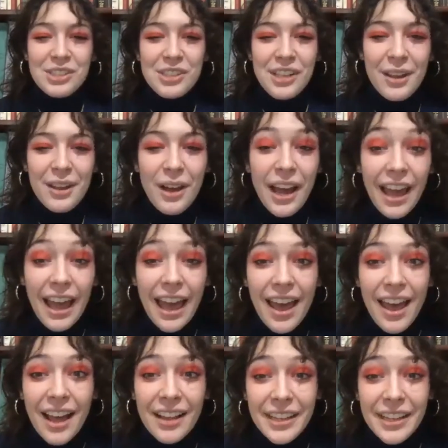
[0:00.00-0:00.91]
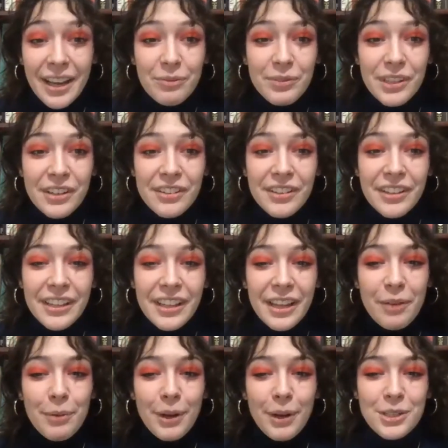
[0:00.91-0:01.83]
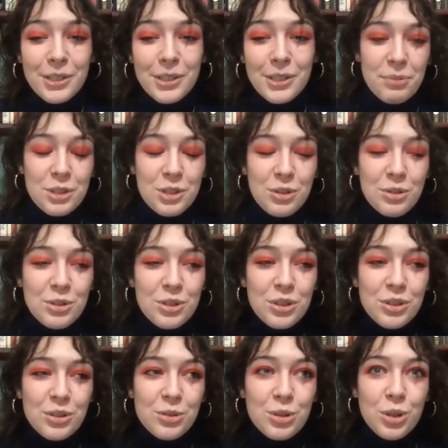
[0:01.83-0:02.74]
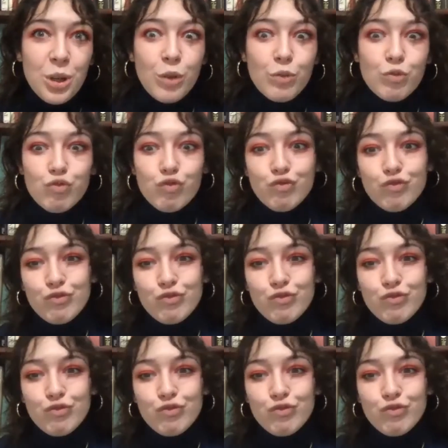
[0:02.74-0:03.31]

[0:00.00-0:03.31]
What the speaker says: that. I'm literally like about to watch that episode too. So